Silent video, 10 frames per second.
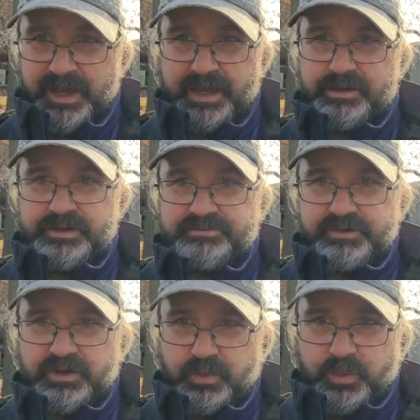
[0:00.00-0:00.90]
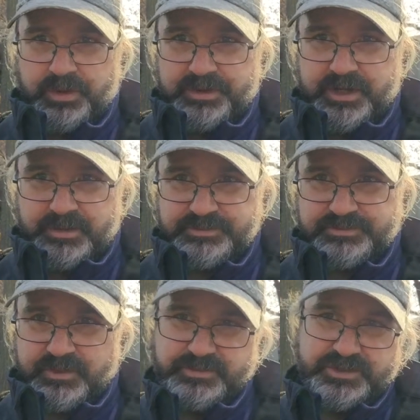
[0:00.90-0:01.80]
I don't even know where it comes
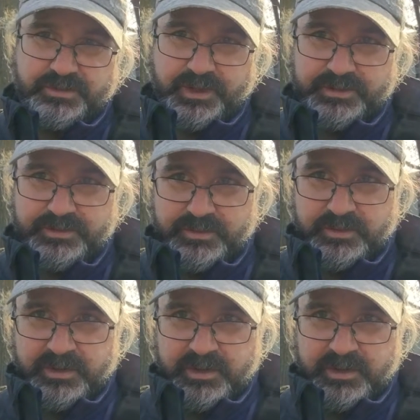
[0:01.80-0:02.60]
from. Sure I do.